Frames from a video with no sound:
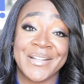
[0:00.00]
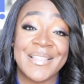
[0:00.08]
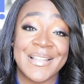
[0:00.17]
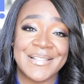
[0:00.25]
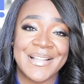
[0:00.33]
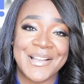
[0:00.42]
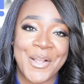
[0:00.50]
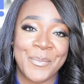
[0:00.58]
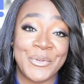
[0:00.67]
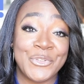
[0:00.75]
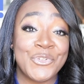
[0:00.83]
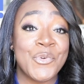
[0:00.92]
This can help
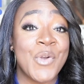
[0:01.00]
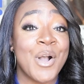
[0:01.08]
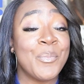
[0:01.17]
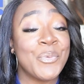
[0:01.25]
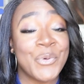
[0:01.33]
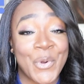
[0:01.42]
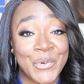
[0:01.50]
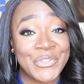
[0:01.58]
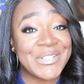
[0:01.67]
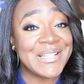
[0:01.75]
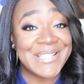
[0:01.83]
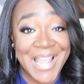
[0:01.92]
you to approach
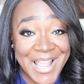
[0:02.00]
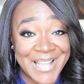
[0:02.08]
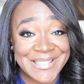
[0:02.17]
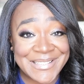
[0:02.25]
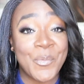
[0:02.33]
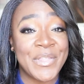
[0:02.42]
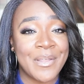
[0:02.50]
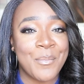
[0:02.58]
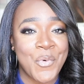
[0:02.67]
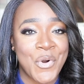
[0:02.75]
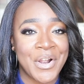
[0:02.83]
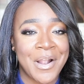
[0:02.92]
the task with a
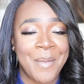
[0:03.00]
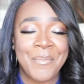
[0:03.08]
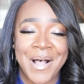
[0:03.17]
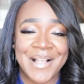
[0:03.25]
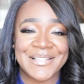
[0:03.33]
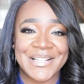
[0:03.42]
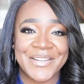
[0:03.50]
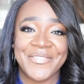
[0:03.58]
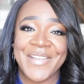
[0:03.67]
more positive